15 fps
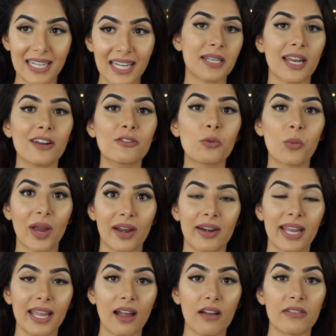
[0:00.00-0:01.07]
Instead of
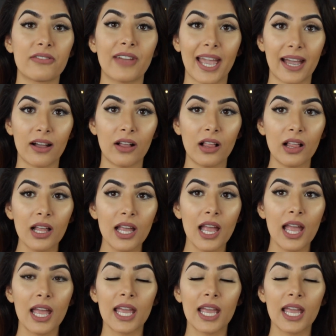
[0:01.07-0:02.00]
wearing a veil,